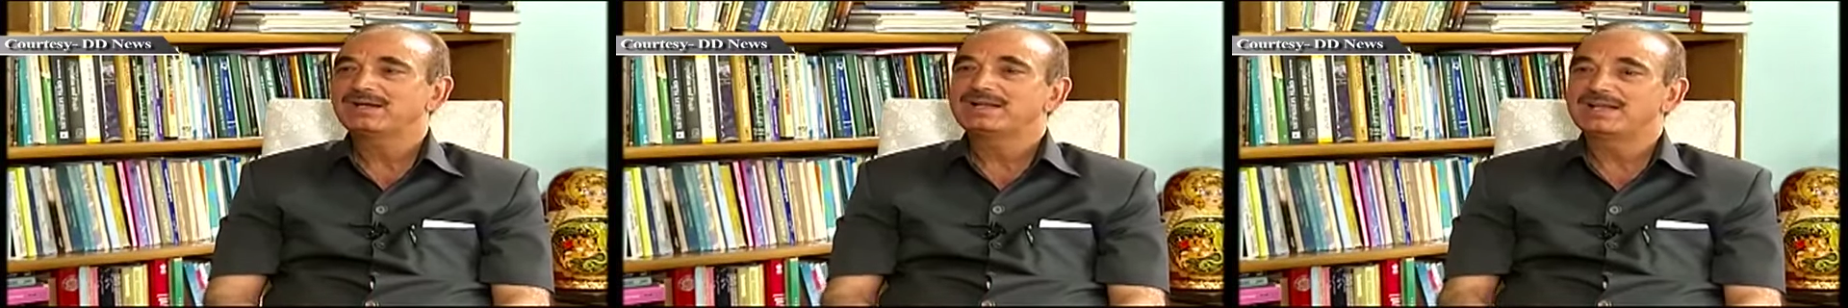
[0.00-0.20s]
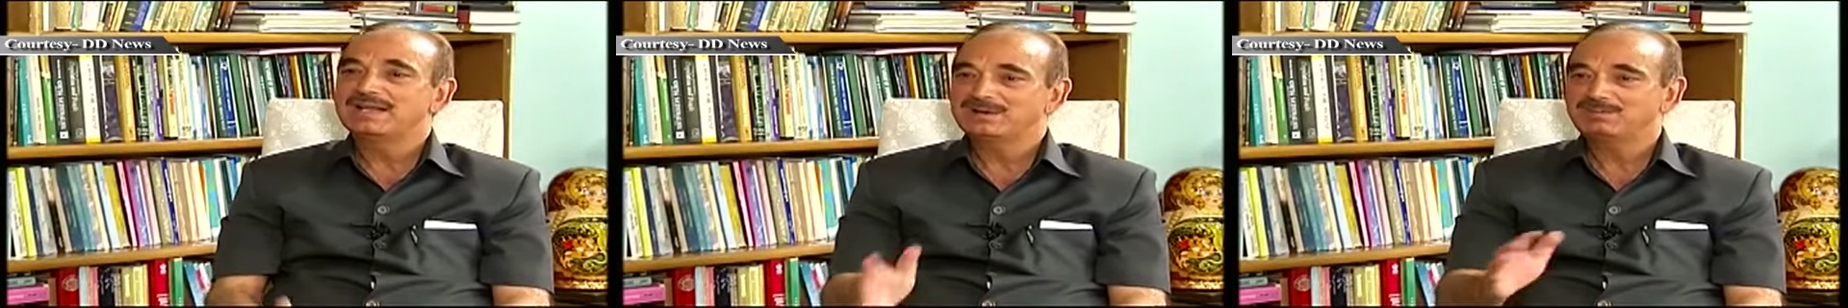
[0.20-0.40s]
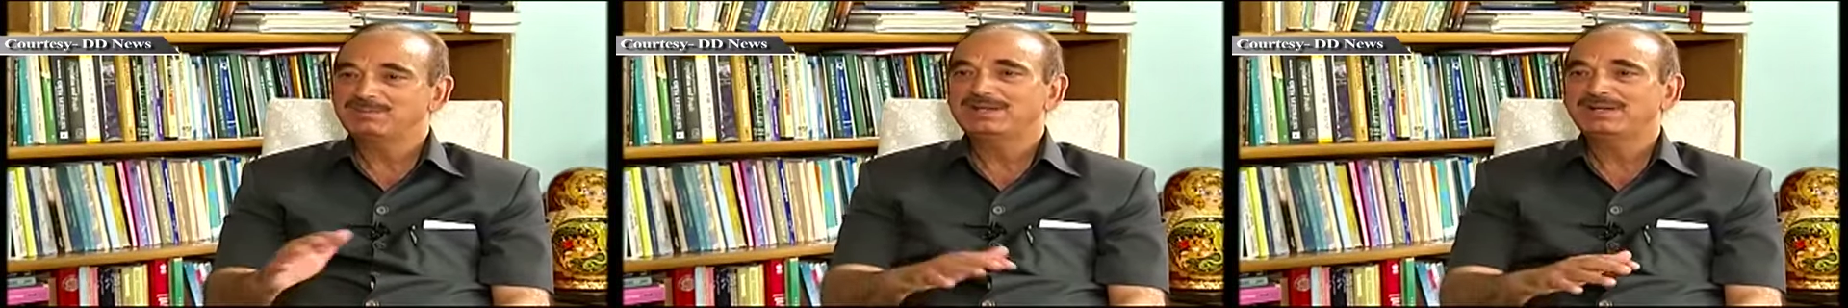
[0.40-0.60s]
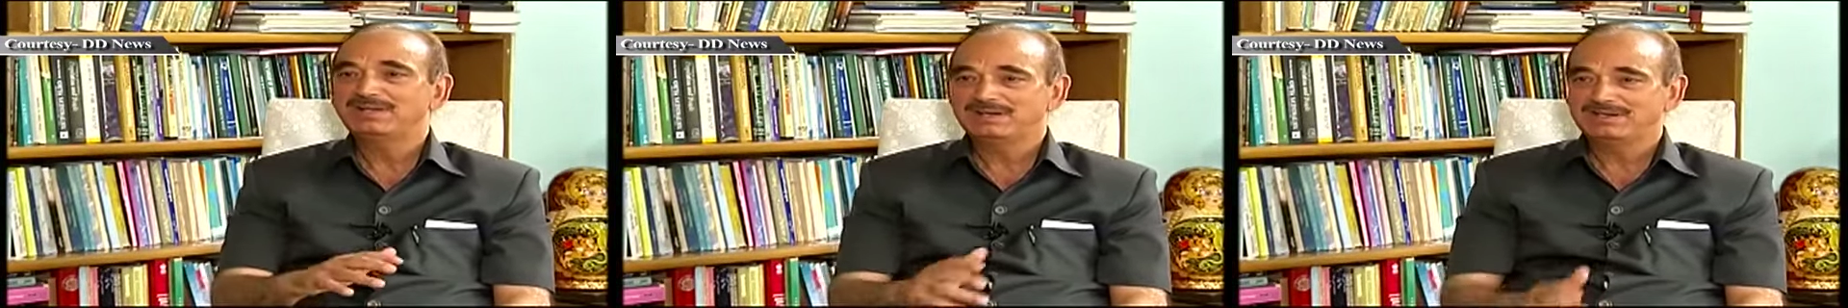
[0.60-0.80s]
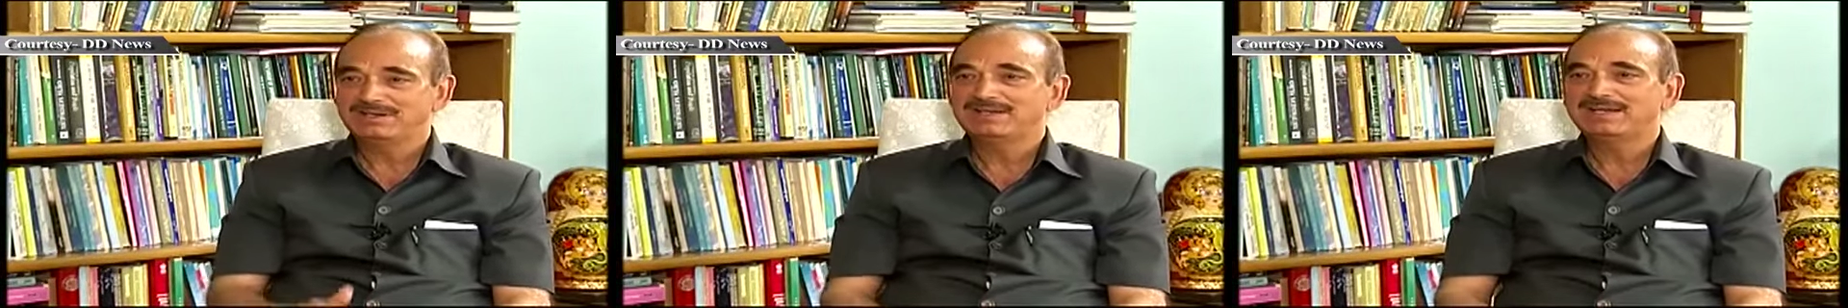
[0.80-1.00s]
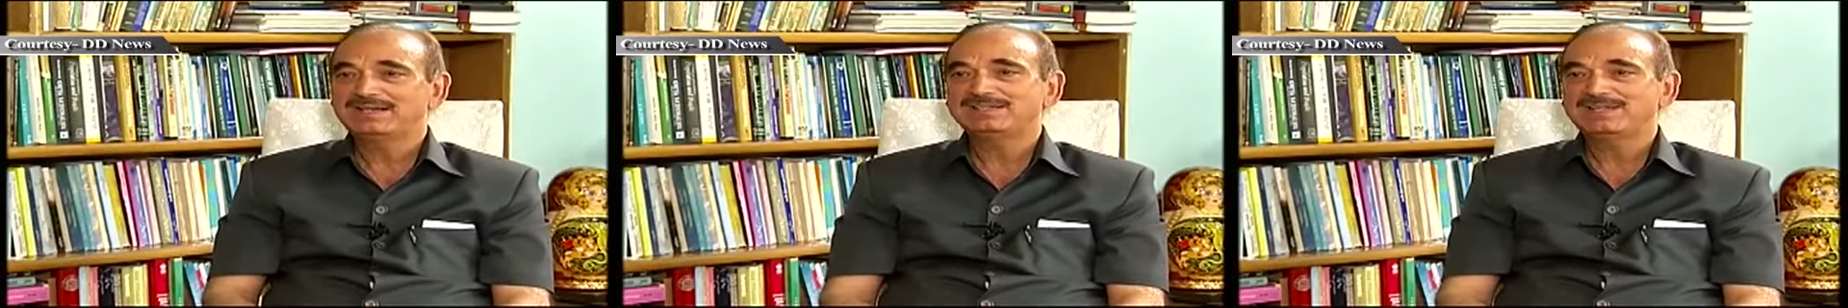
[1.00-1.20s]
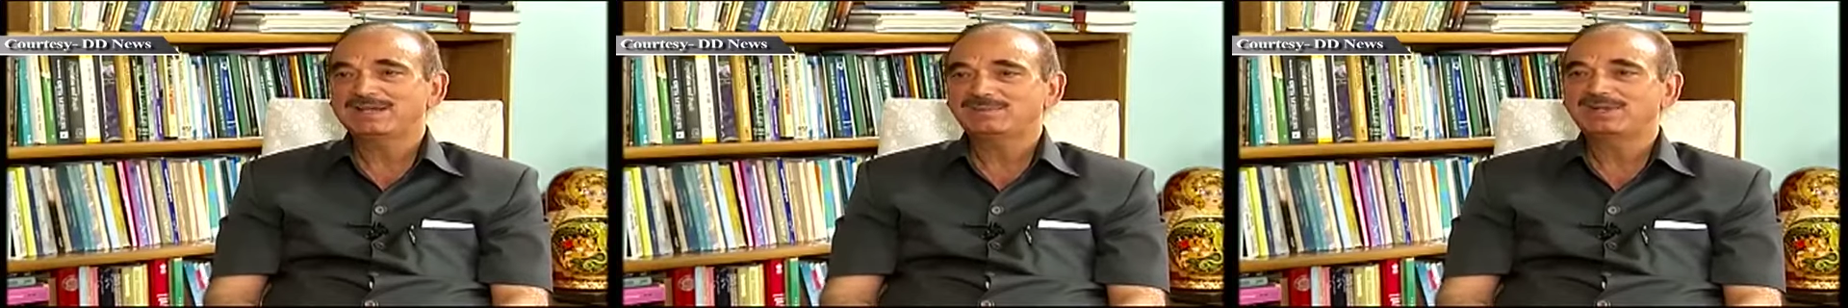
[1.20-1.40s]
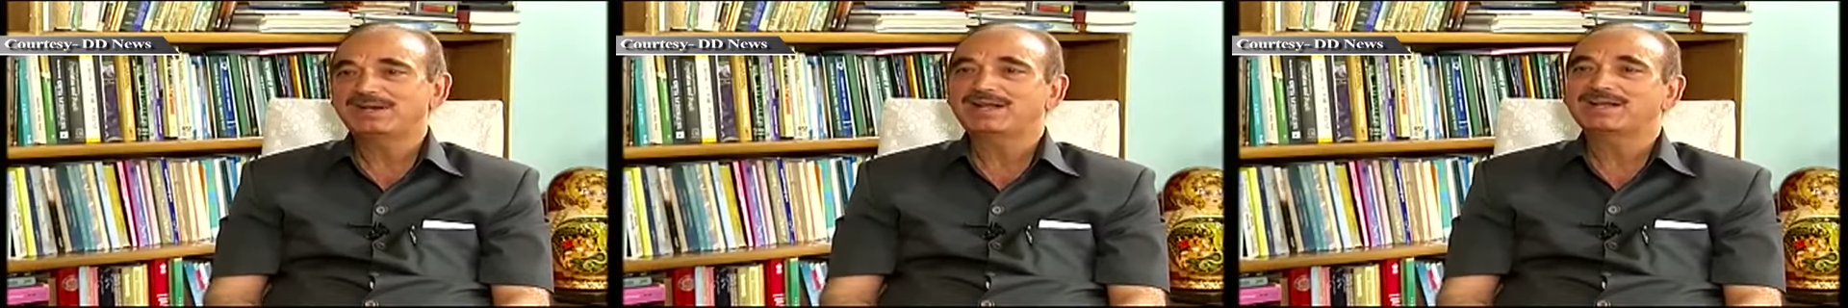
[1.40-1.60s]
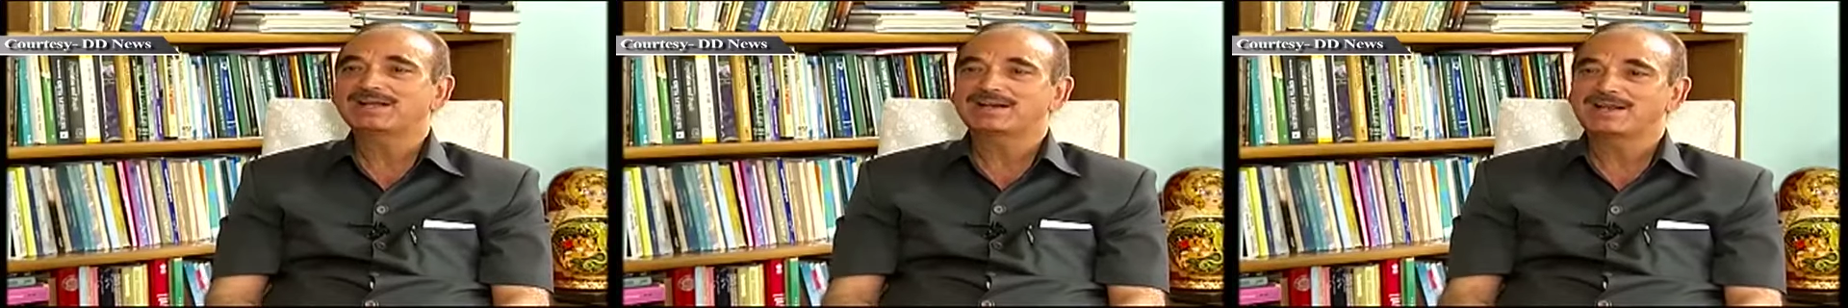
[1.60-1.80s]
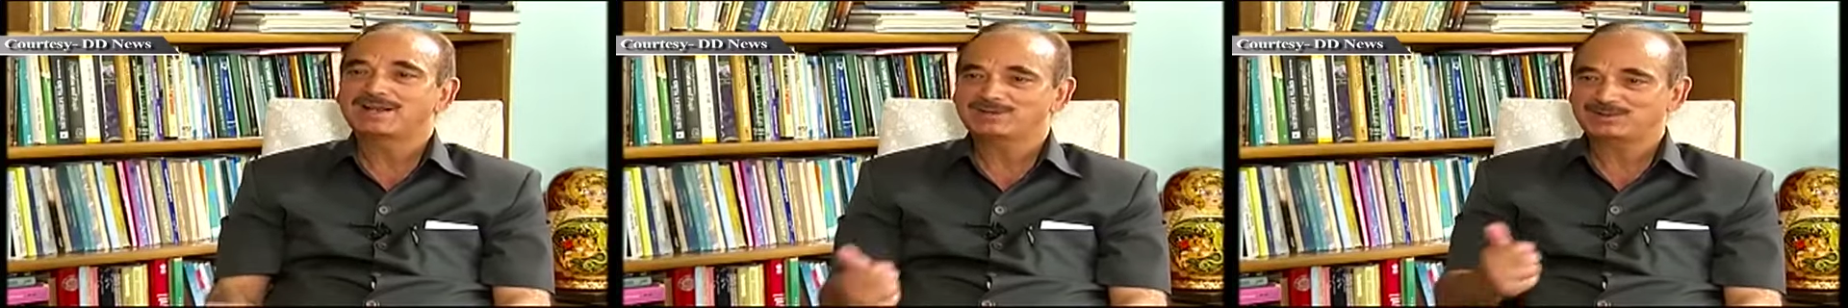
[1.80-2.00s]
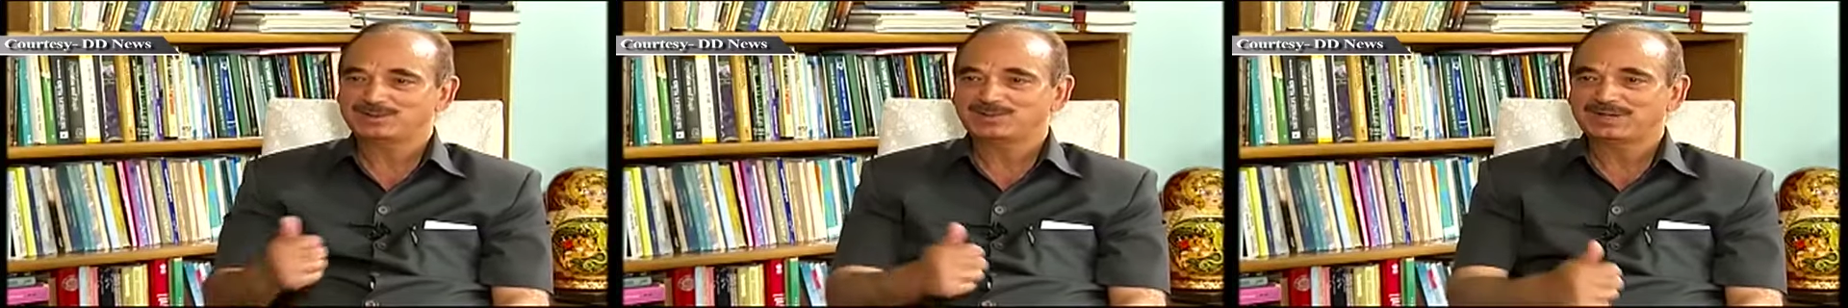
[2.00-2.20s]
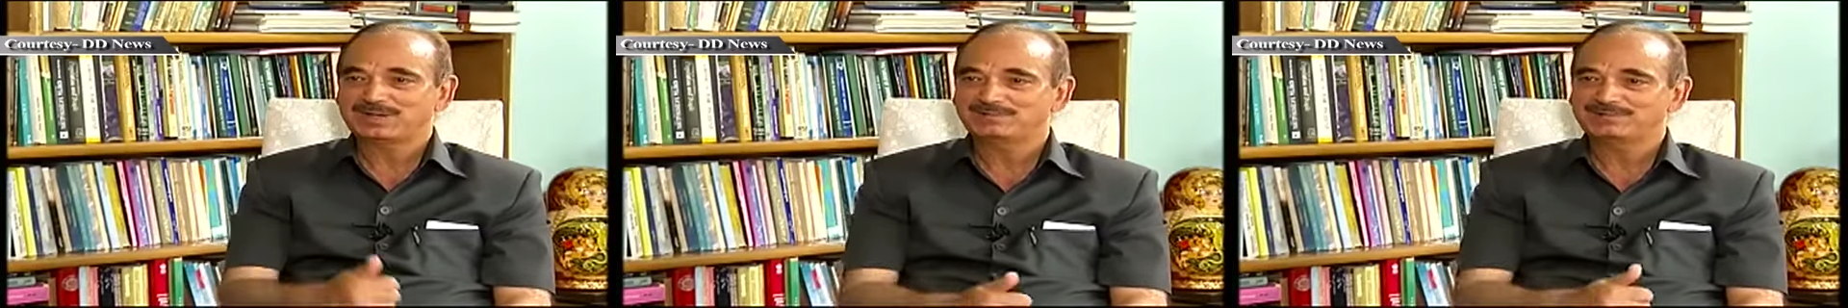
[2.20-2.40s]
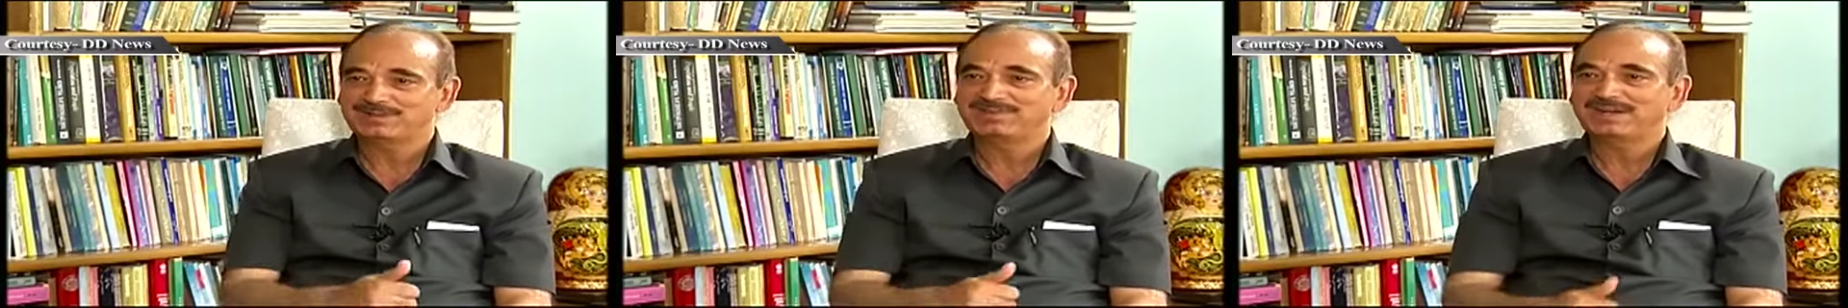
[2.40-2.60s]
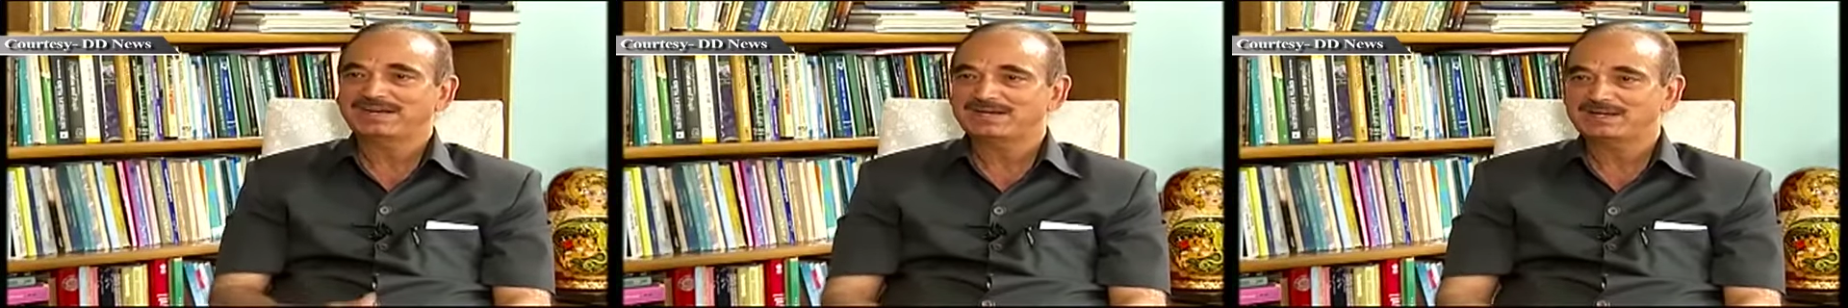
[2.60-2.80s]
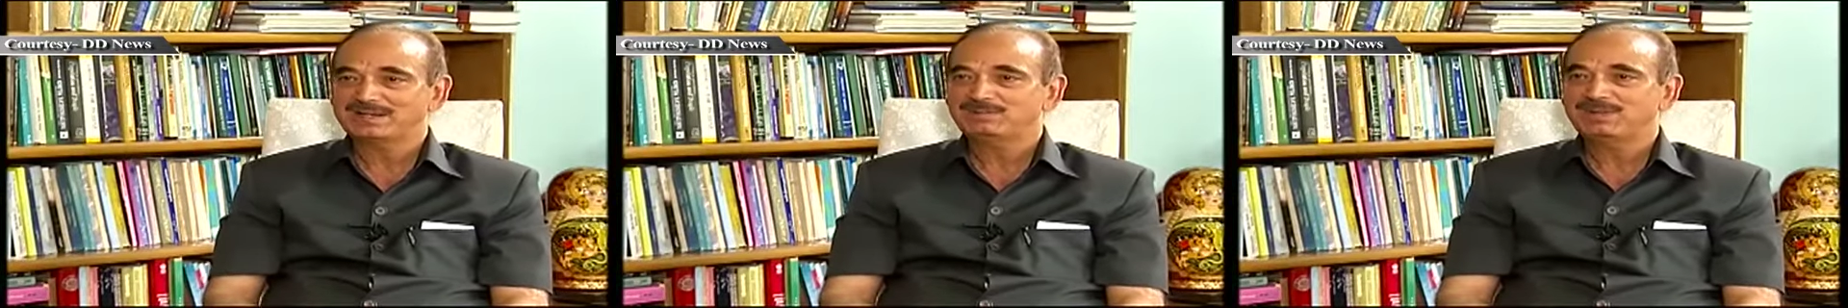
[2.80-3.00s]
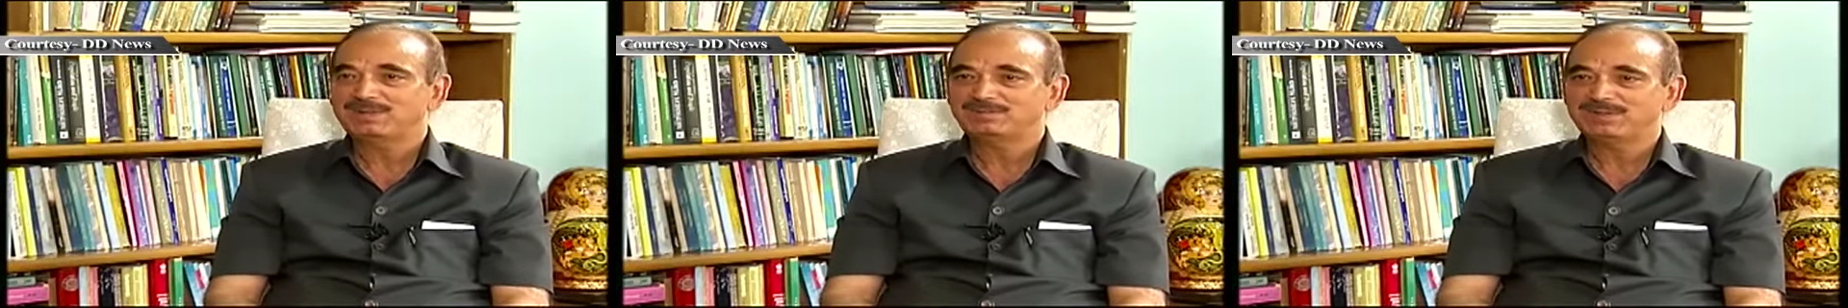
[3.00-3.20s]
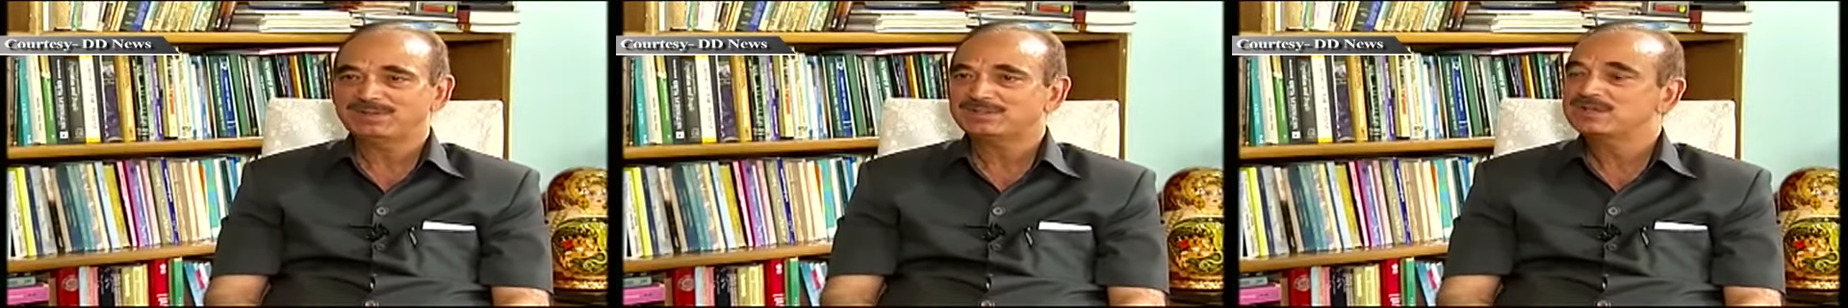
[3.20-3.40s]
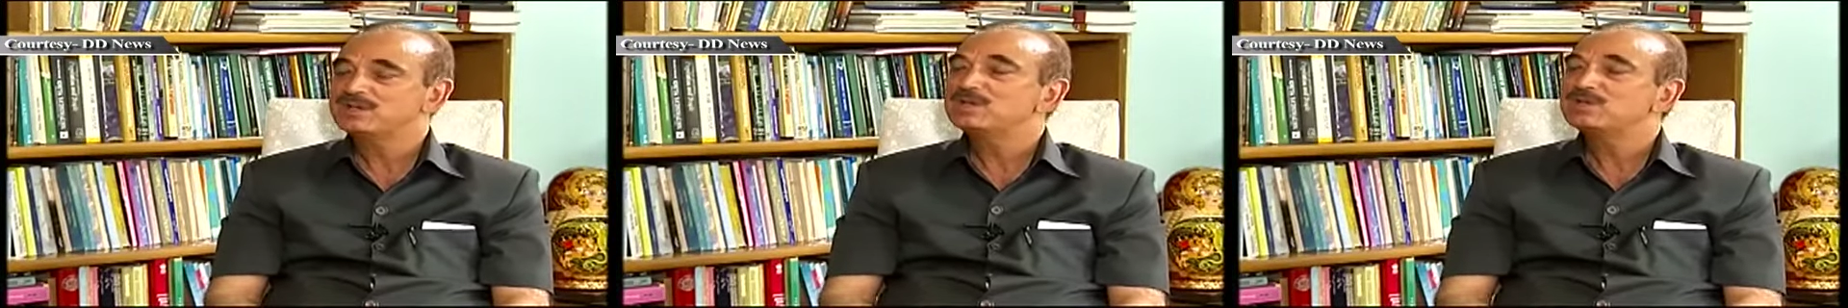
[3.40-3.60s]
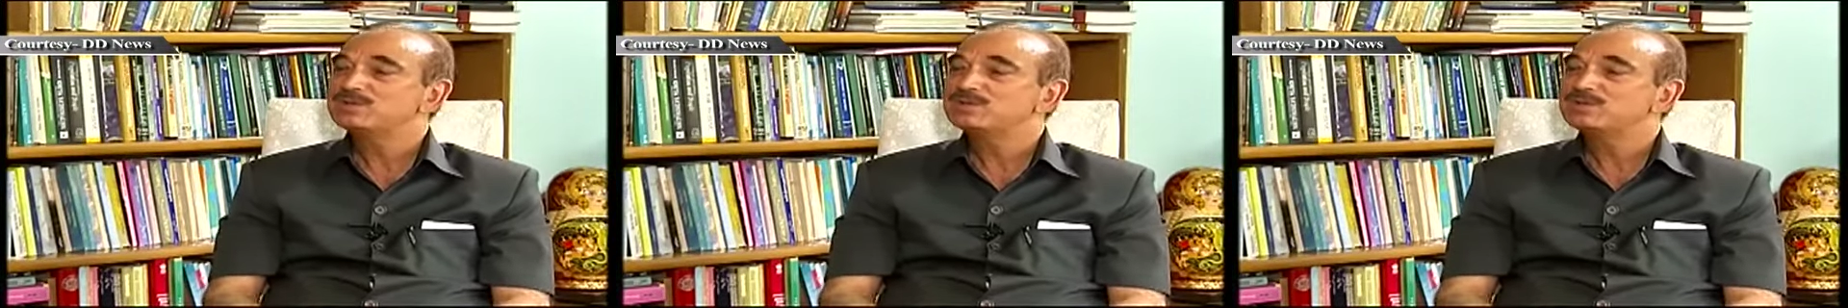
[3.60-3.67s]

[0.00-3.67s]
DNB degrees have been recognized to become the faculty members.